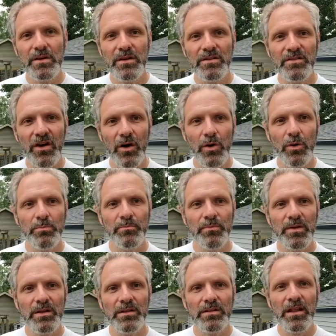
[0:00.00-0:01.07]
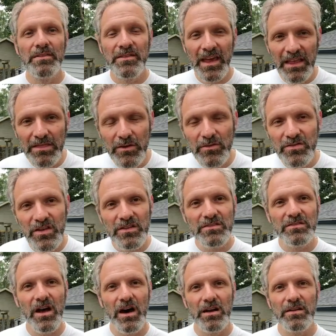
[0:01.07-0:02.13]
So, let's get those
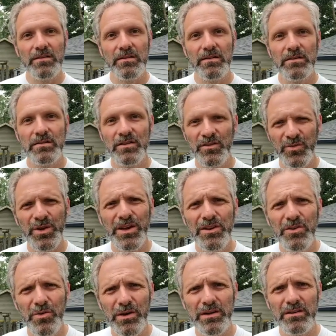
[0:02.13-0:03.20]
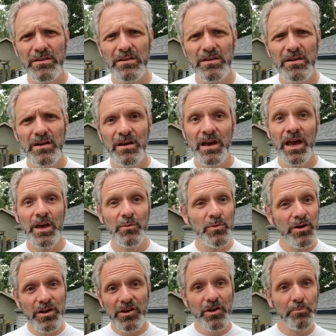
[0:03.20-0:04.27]
things done because we can do it. And
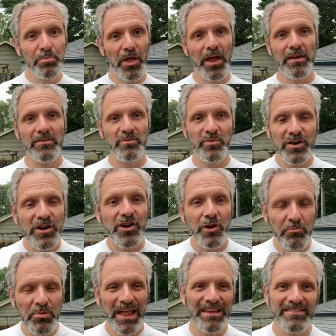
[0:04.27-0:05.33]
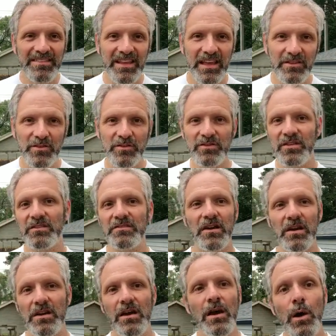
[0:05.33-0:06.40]
we're in a good place. We're in a good place to get those things
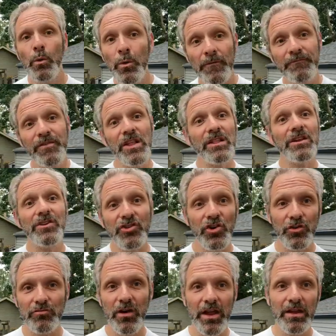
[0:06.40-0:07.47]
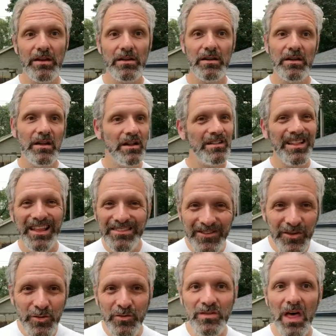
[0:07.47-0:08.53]
done. We're feeling good, right? Let's
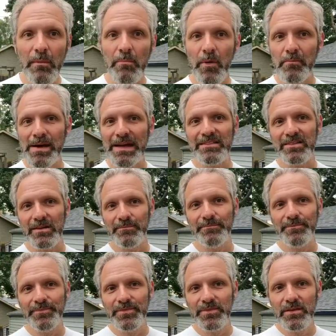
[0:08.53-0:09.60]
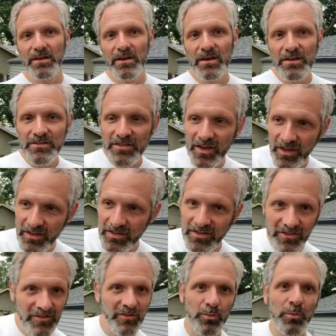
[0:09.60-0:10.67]
use that momentum
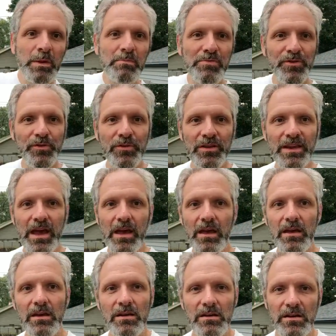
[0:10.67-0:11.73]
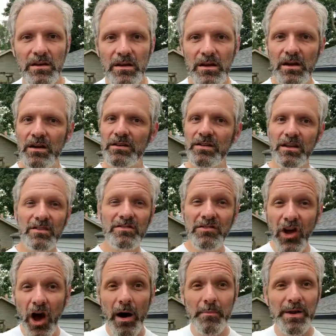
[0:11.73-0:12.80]
to sweep through the day, to
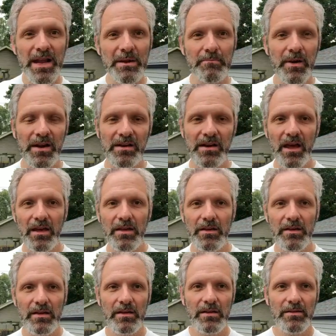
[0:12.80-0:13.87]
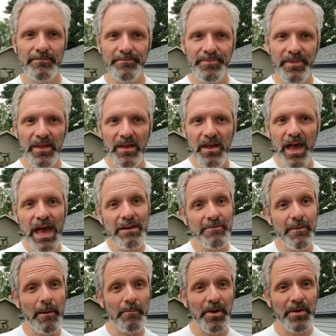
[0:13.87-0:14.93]
dominate Monday. And
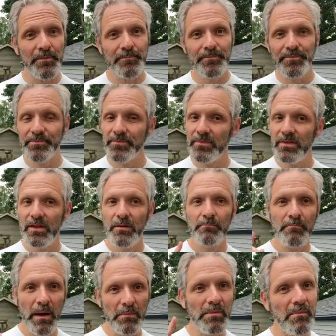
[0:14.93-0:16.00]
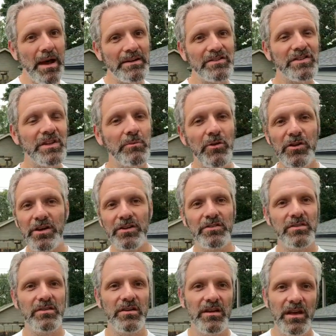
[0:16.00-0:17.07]
remember Majesty
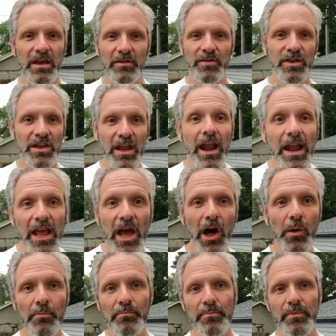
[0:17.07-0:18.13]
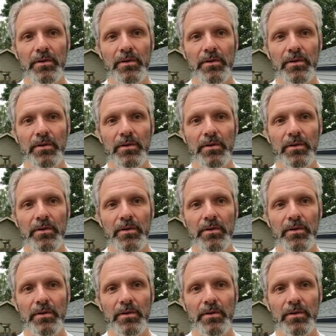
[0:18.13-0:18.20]
Mortgage. If you need any help,